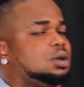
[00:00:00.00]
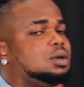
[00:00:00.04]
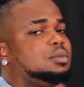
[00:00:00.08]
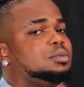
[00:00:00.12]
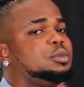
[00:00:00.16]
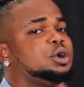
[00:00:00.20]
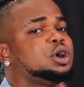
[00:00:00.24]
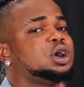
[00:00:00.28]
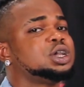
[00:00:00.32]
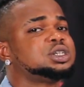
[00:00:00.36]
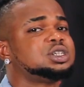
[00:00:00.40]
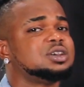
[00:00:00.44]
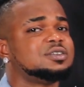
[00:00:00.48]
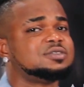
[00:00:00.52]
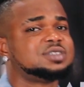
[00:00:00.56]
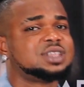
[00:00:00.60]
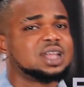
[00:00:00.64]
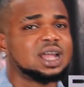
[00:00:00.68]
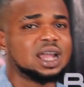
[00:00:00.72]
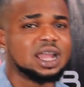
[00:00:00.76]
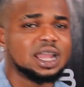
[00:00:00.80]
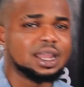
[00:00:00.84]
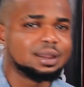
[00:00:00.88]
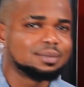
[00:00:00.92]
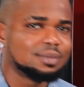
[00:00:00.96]
because of
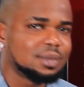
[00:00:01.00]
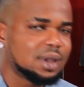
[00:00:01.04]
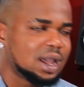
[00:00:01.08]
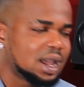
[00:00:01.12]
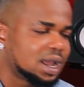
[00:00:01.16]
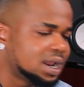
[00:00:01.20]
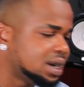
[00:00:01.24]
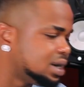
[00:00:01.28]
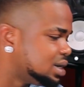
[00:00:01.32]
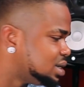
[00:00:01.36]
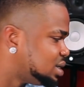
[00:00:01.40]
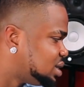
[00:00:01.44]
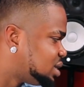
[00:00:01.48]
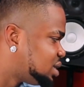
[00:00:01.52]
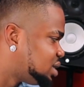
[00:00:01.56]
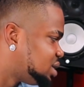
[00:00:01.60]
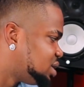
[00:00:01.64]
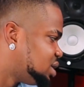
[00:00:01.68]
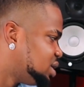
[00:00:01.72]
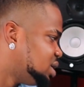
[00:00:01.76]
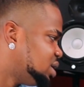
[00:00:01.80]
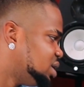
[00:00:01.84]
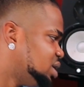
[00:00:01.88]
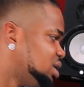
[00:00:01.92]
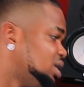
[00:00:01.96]
time and
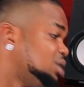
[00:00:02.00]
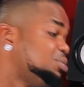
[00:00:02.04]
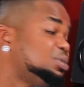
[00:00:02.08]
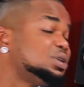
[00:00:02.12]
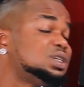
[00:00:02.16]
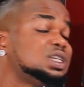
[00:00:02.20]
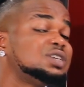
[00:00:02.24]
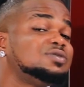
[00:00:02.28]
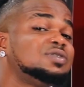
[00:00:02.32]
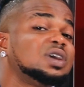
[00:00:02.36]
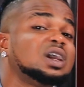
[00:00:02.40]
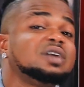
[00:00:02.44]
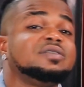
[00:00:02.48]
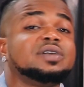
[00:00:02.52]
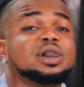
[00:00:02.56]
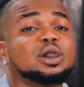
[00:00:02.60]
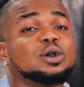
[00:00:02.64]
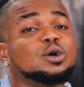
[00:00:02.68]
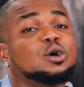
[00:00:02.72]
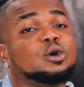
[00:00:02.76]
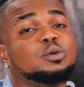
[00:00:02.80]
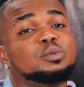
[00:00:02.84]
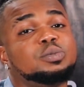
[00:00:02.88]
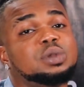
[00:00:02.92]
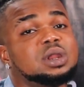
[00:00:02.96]
the beat is very, very
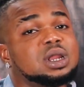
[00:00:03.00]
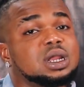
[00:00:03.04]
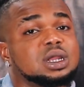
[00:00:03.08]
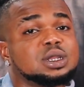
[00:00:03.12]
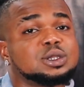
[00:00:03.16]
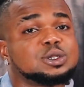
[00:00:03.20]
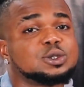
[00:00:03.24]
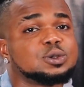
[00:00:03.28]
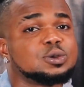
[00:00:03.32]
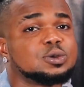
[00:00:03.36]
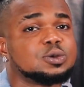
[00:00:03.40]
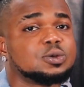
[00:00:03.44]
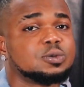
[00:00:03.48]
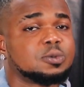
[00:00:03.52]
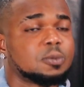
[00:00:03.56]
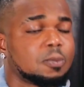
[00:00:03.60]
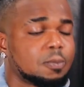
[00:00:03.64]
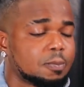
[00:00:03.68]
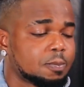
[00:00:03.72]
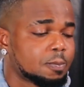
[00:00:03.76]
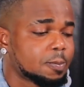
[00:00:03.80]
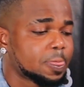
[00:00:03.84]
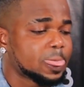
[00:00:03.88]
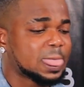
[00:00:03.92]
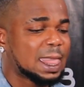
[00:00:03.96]
complex, so
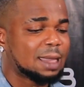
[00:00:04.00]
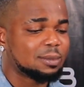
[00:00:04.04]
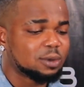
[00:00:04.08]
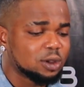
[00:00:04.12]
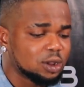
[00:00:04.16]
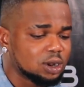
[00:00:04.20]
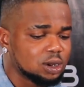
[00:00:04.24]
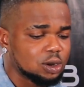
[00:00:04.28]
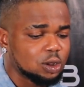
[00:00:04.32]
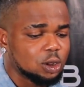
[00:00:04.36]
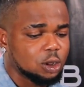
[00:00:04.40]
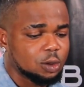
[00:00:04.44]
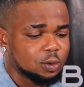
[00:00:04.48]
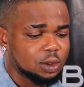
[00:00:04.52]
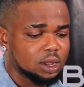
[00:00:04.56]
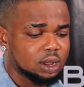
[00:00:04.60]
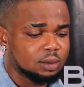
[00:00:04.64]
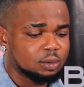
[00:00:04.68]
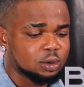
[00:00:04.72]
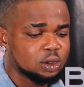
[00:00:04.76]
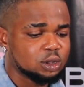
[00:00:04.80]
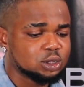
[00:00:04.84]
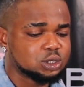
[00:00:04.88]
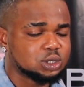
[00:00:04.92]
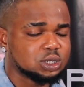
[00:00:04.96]
I'm
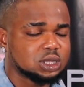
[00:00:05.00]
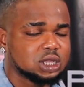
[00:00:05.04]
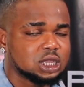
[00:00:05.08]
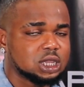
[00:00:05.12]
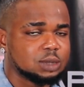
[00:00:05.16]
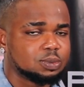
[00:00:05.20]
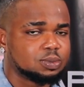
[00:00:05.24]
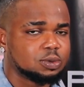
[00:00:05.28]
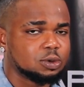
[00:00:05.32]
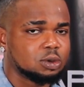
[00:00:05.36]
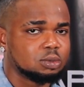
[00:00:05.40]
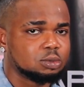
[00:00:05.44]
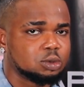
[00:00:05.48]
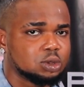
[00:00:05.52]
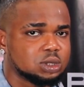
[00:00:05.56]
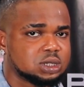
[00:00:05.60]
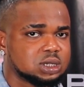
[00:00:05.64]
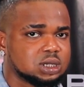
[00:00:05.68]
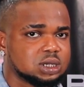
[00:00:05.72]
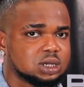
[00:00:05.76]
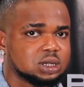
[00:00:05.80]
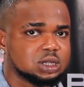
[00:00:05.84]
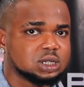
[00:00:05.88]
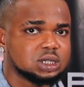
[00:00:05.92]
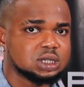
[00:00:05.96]
going to keep
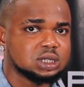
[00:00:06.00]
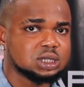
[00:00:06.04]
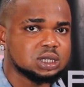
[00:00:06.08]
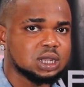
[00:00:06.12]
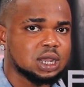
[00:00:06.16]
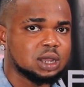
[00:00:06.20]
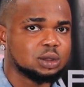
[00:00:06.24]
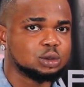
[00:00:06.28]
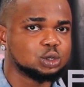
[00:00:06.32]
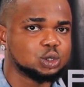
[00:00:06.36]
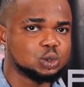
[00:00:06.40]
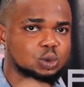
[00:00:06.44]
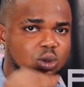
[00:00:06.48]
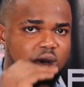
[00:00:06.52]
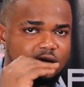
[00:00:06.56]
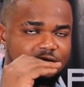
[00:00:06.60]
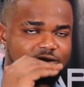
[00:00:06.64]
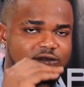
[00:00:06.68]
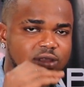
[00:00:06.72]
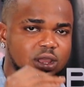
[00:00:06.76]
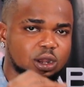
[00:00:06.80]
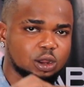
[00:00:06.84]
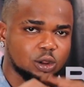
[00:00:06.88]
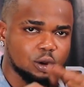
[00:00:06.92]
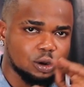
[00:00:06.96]
unmuting the sounds one
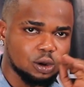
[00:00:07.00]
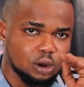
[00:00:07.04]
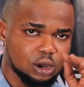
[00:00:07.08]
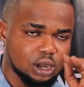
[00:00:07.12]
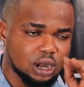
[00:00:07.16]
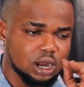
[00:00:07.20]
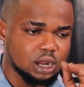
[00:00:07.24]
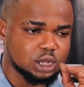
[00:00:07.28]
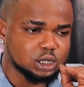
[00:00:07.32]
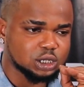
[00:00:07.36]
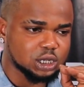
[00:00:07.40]
after the other